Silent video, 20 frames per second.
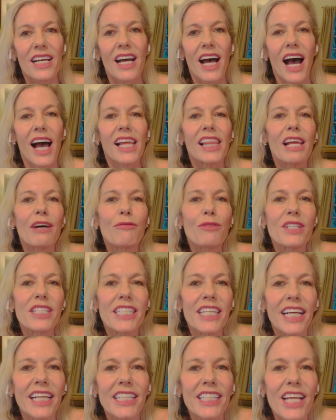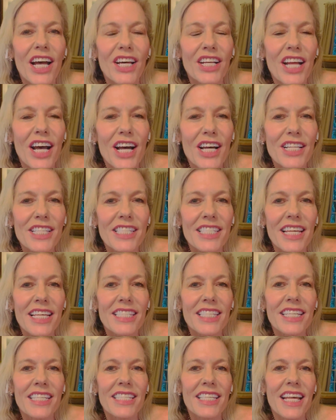I love what Thich Nhat Hanh
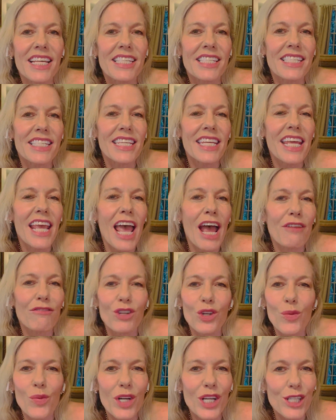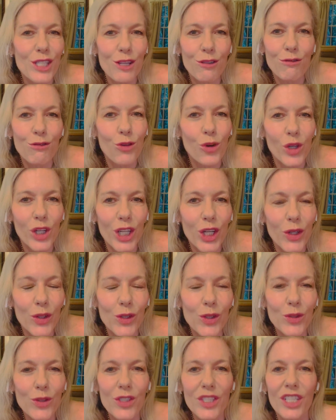says. He says, see everyone as a
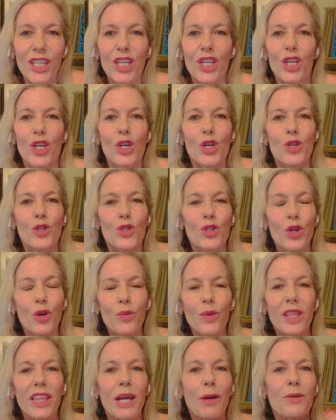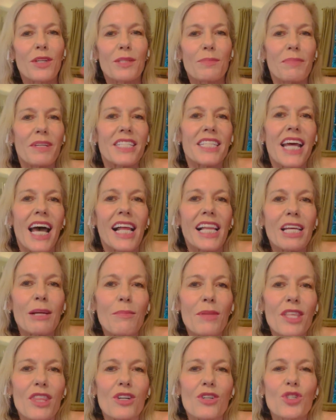4-year-old. So when they would be telling
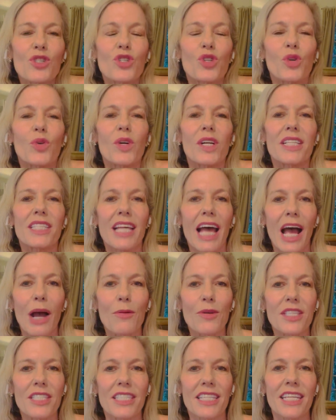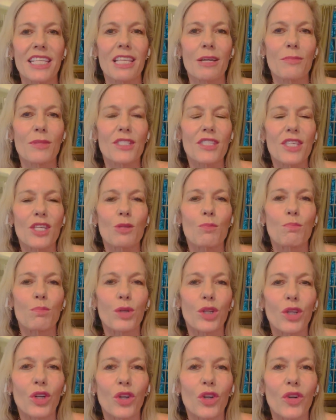me their stories, I would see them as this
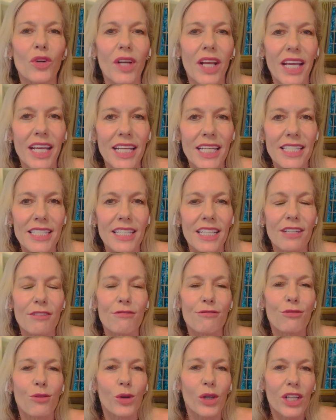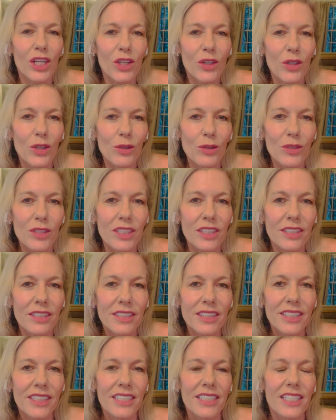pure, innocent 4-year-old.
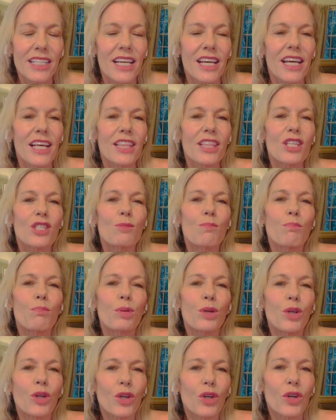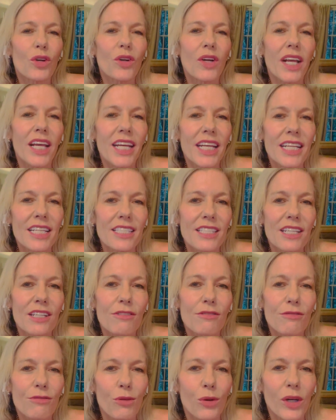This pure, innocent
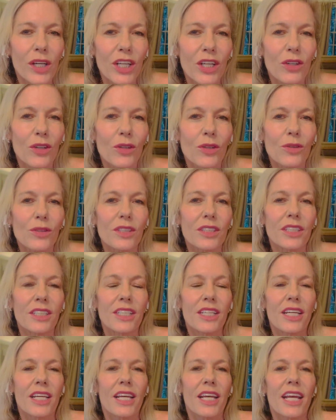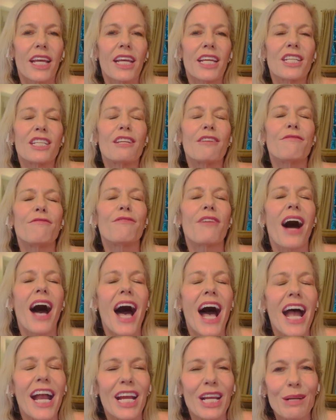4-year-old in
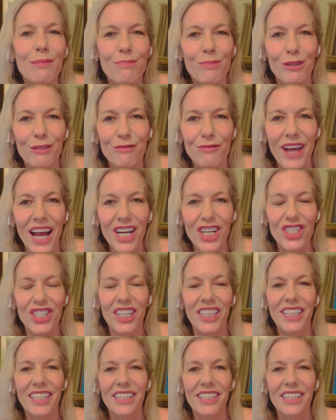divine perfection.